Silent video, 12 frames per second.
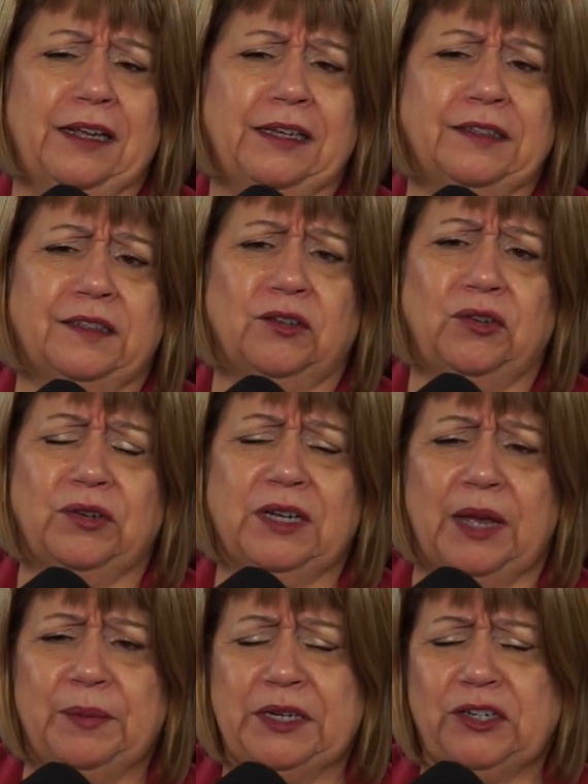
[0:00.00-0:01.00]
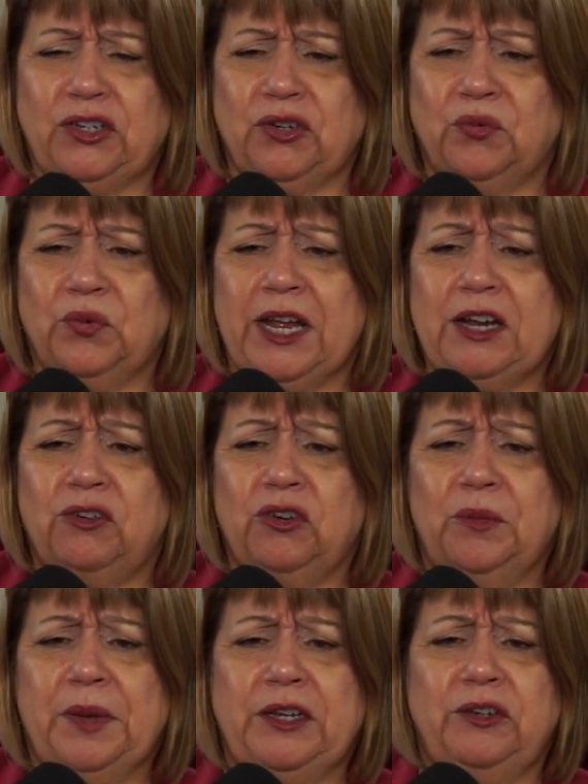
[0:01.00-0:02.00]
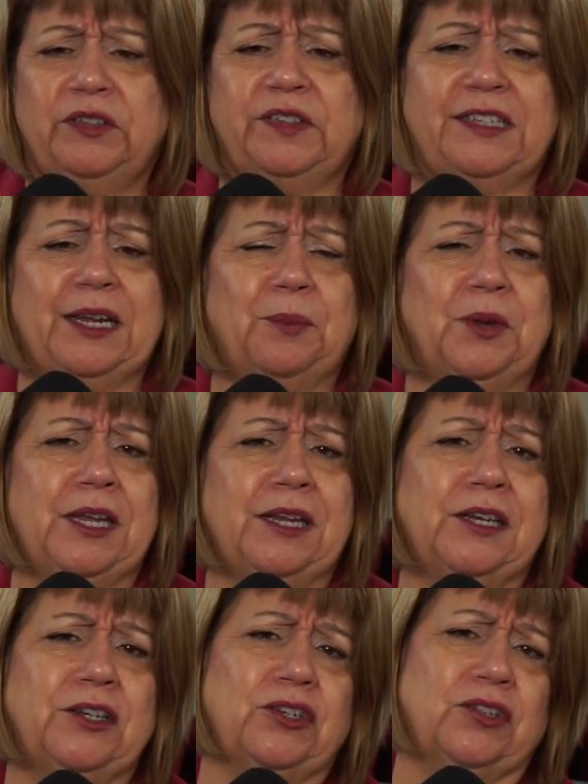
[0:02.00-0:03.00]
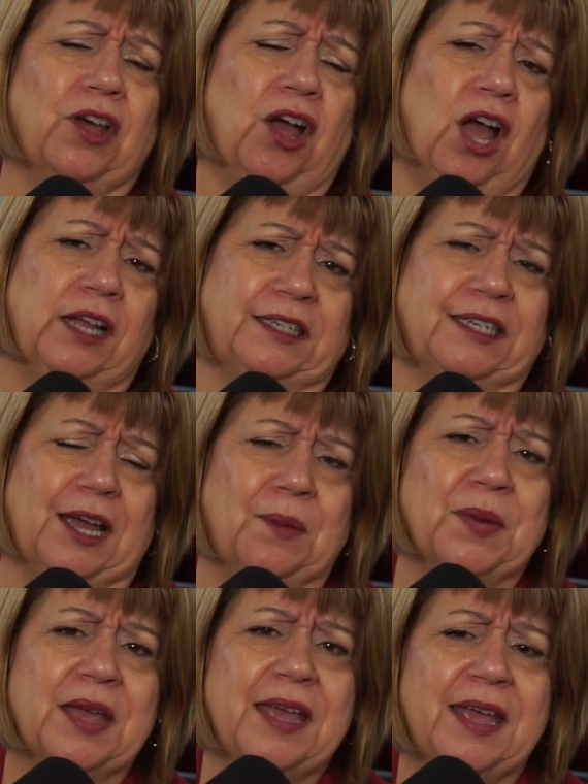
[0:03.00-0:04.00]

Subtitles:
And so you come into your rec room and you step into the hot tub.